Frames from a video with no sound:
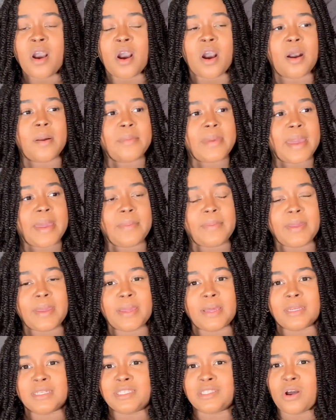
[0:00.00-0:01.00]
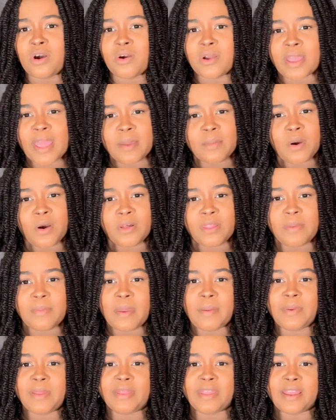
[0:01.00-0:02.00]
Or maybe a song came on that
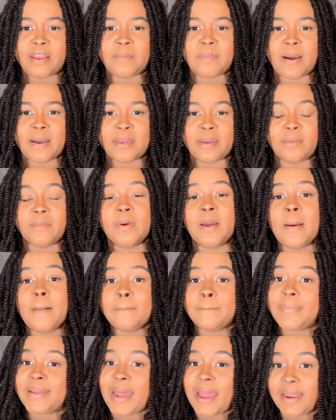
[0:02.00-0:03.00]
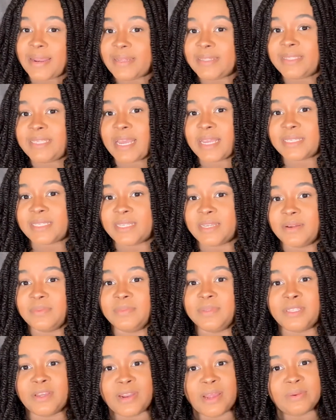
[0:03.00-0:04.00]
made me think about him, but I didn't text him.
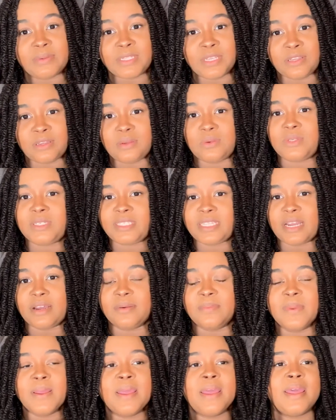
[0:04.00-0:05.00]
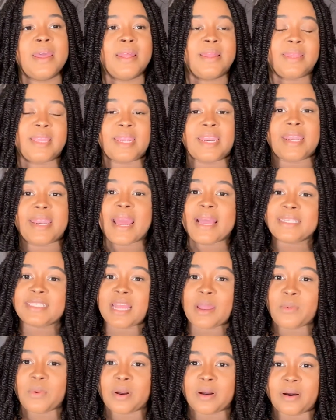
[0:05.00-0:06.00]
So that was a huge step. Then the next
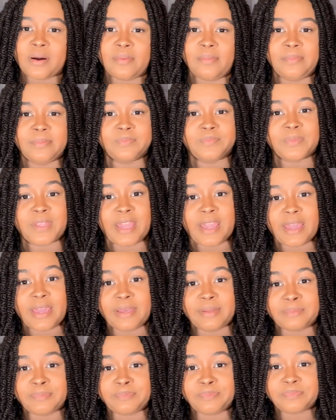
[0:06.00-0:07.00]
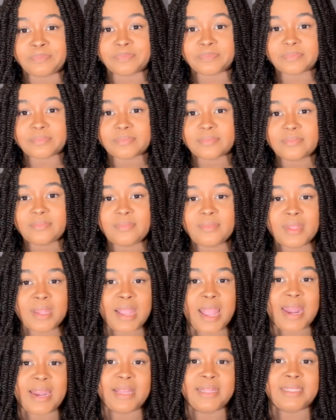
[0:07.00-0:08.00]
day will come and
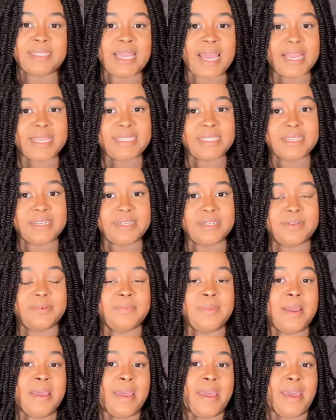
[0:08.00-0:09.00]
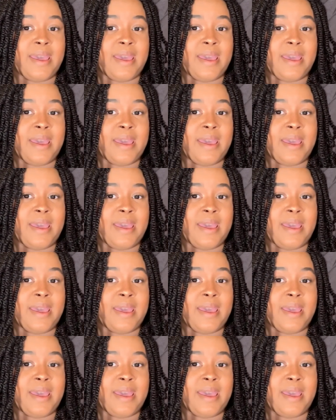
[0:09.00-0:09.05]
I didn't text him.